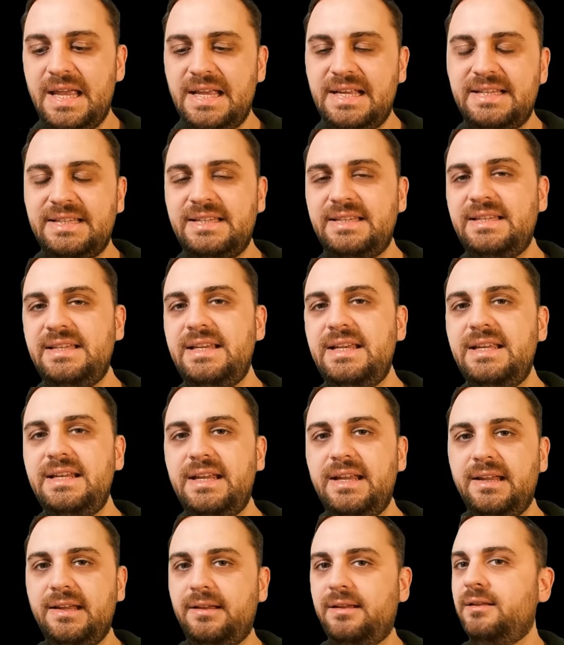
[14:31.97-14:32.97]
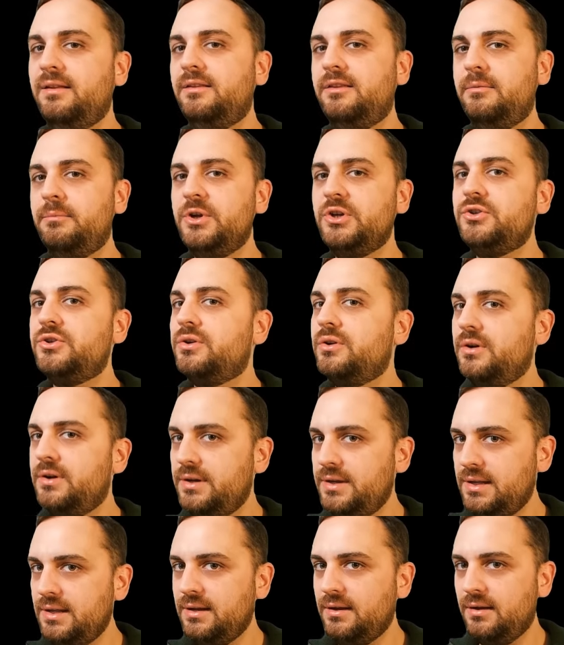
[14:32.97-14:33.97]
exceeding the
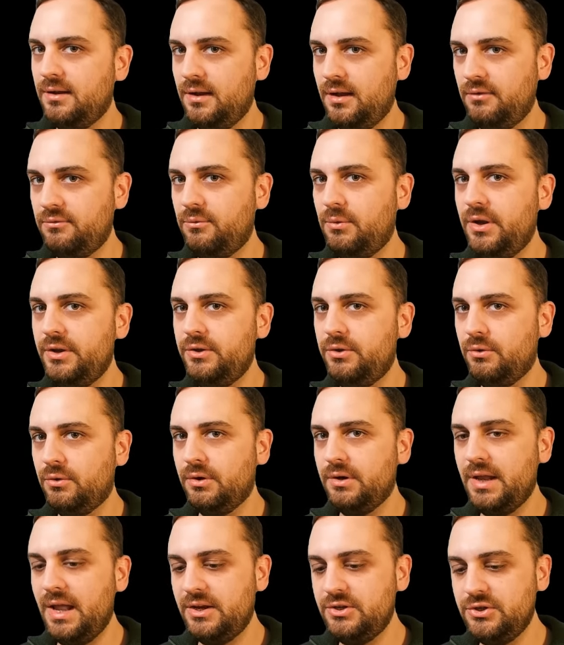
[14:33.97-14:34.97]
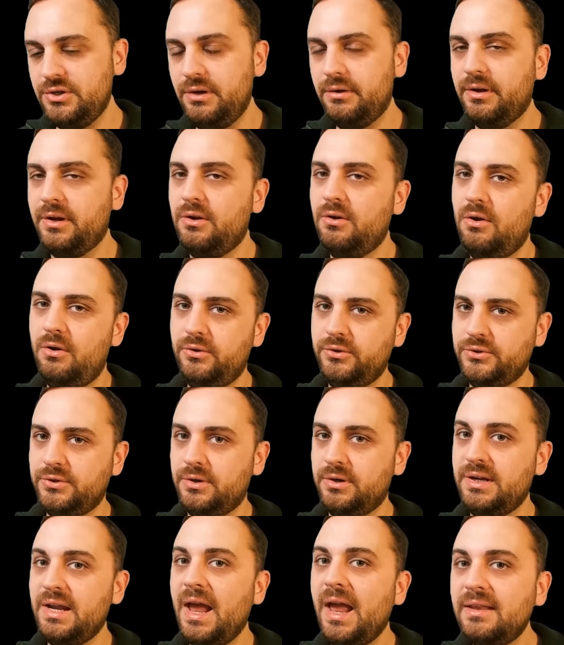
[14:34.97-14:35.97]
maturity of what your engineering culture
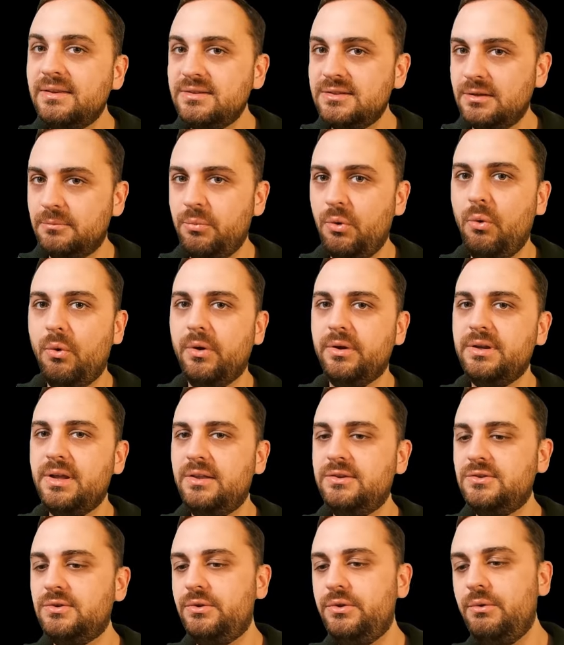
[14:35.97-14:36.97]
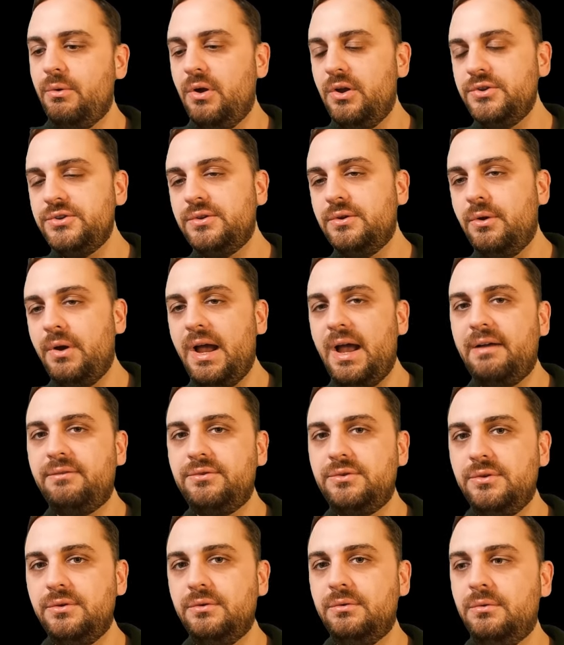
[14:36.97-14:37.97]
can support. And so you also have
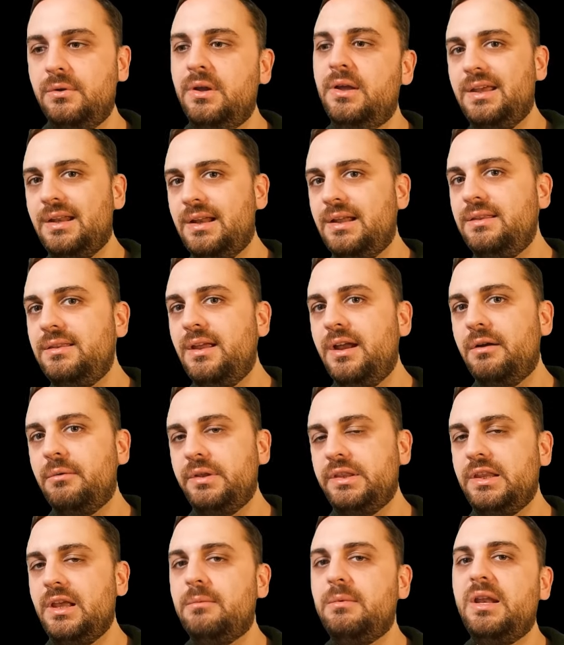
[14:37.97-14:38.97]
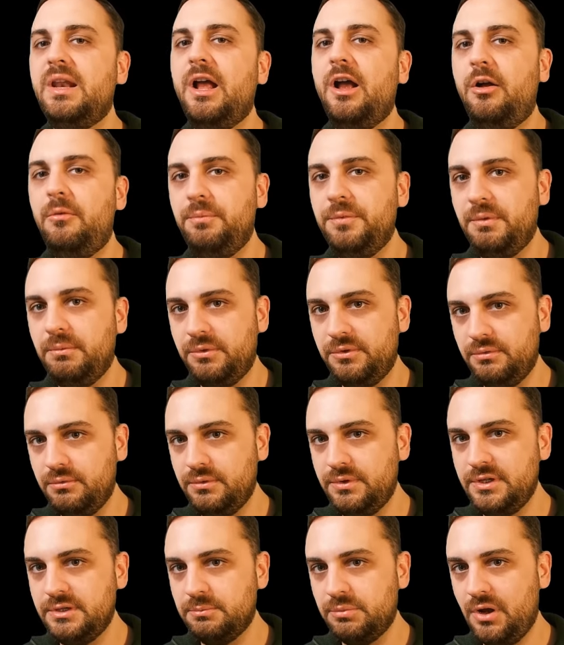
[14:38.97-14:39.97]
to get in there with them and help them through
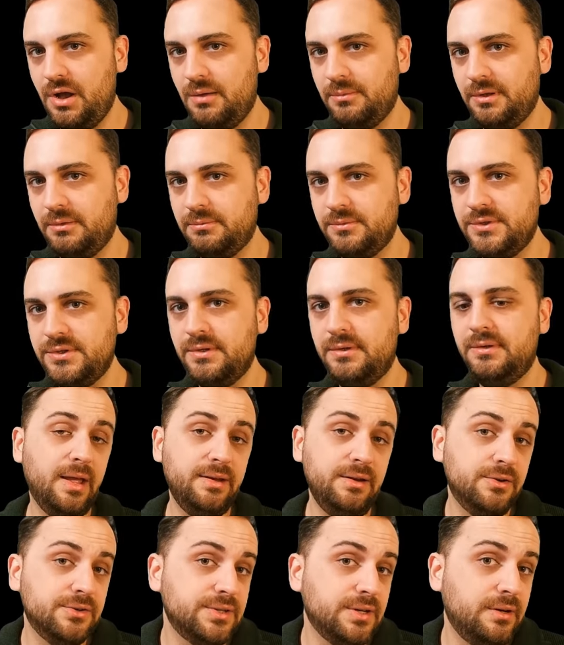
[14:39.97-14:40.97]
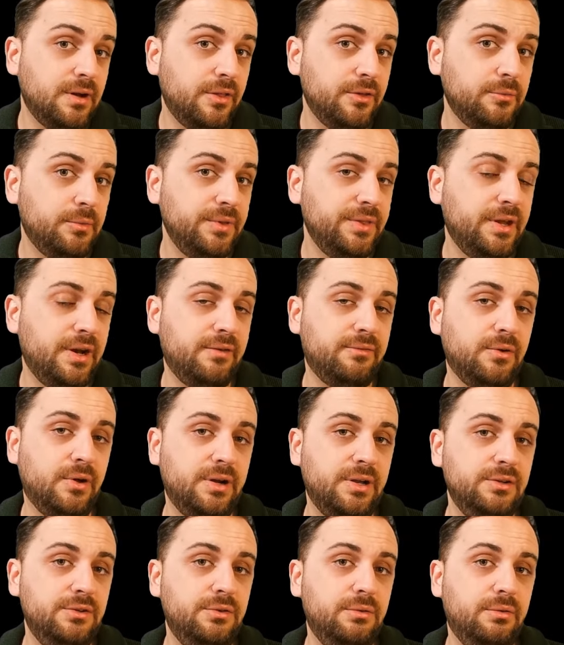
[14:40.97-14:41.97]
these problems. And here's another one that I've run
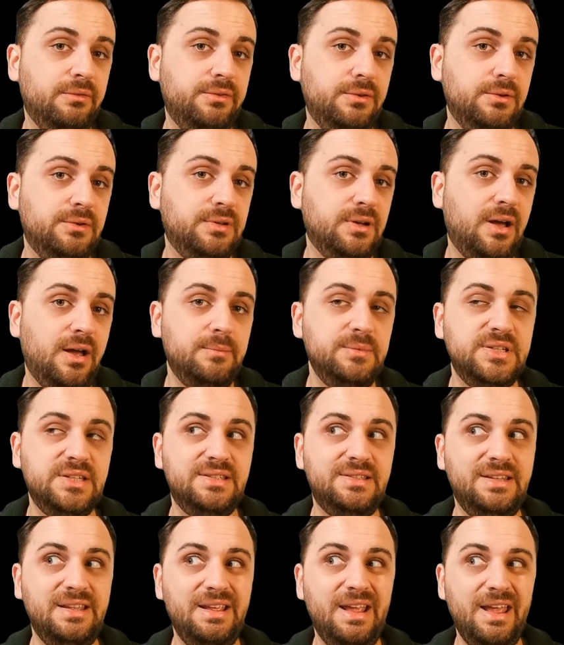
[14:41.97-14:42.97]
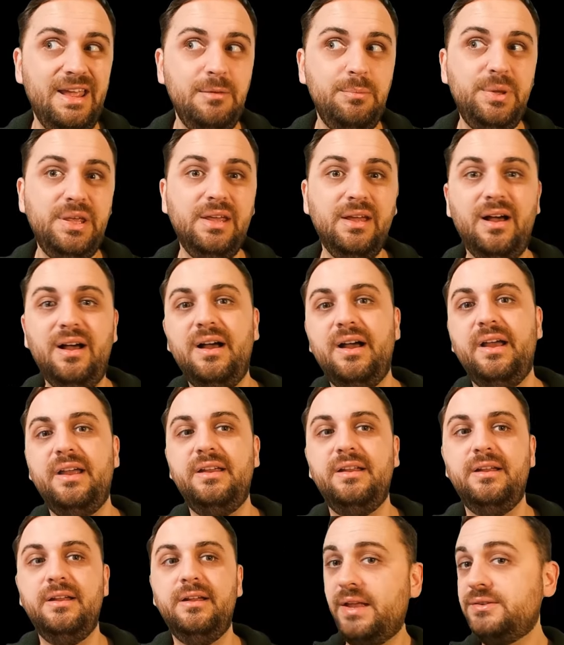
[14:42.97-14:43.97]
into a few times is the
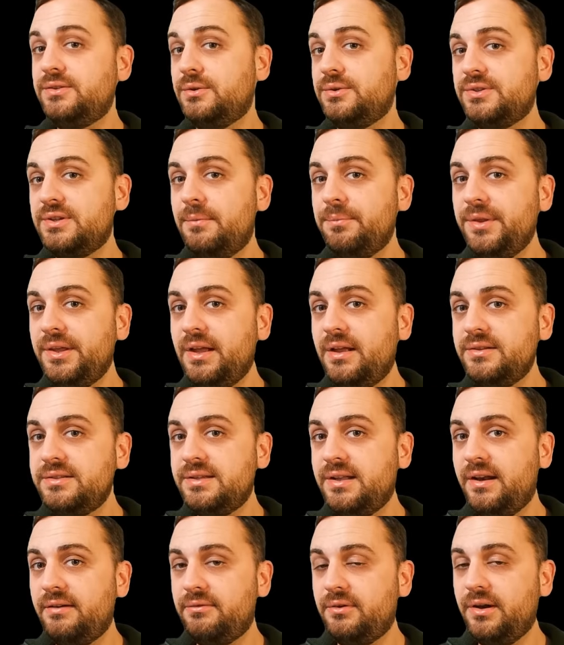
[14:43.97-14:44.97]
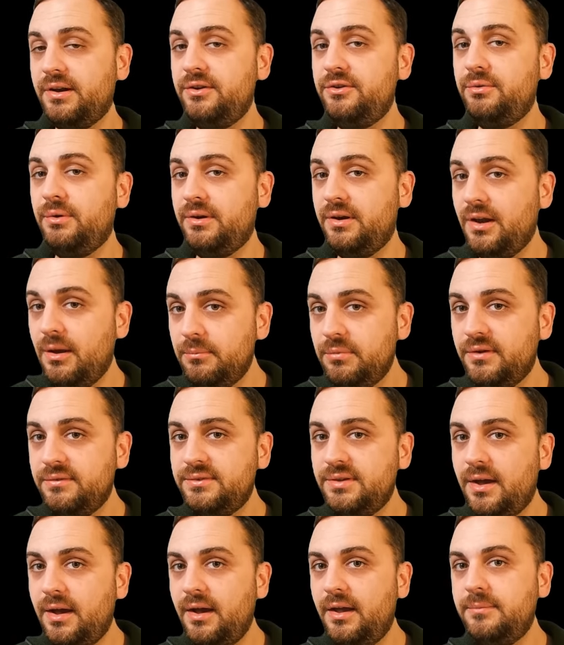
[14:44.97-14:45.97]
API. And so something else that I've run into a number of
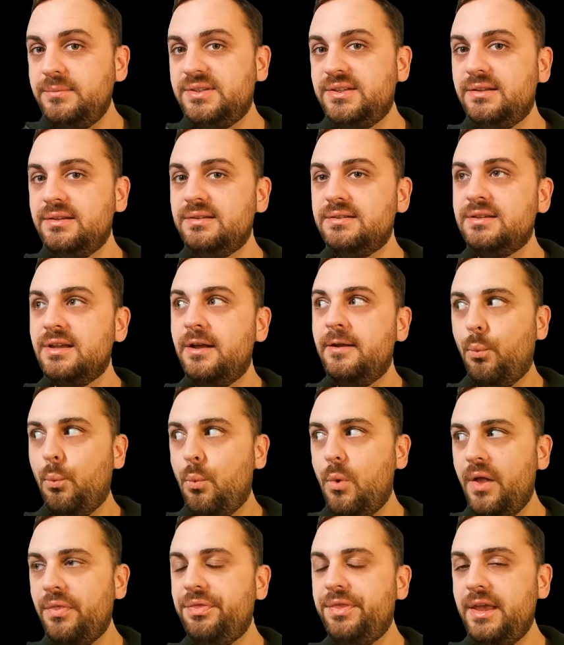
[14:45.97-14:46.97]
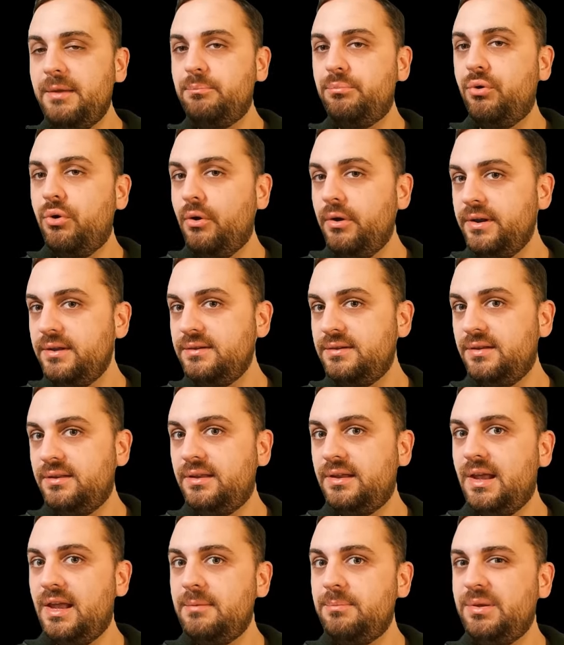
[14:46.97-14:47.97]
times is what they put into
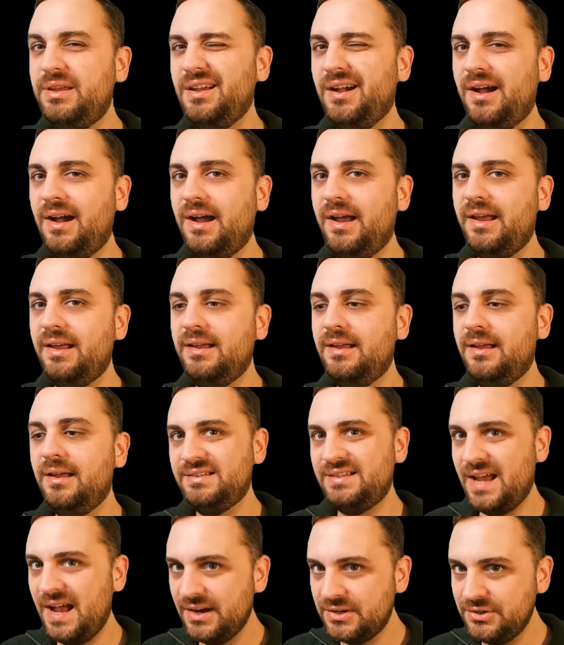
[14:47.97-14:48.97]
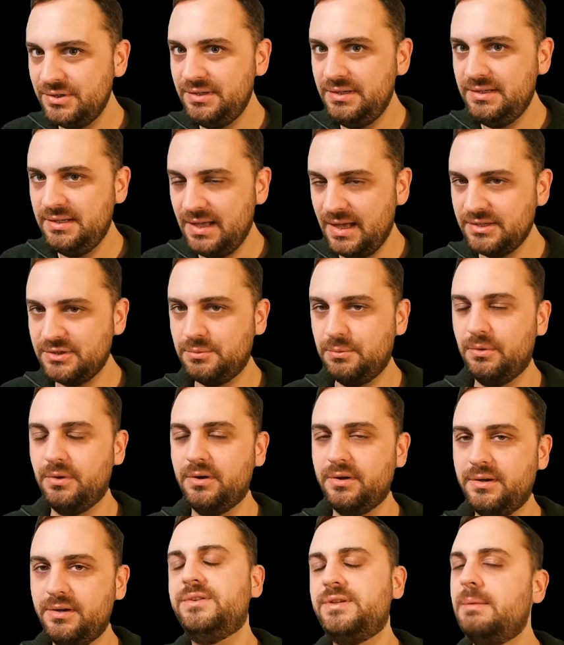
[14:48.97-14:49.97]
the API is actually
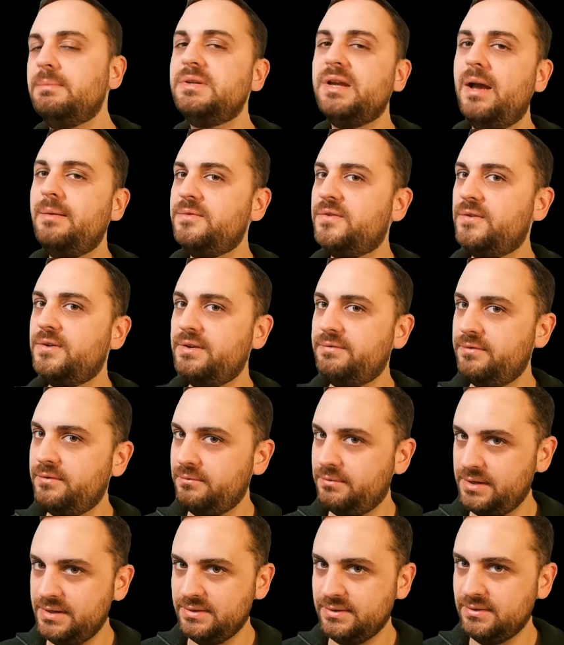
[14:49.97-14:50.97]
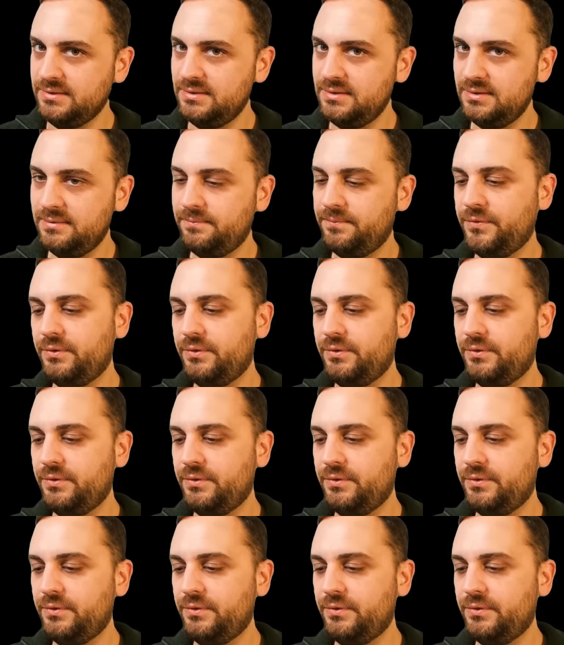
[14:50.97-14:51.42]
guesswork, sometimes for different reasons.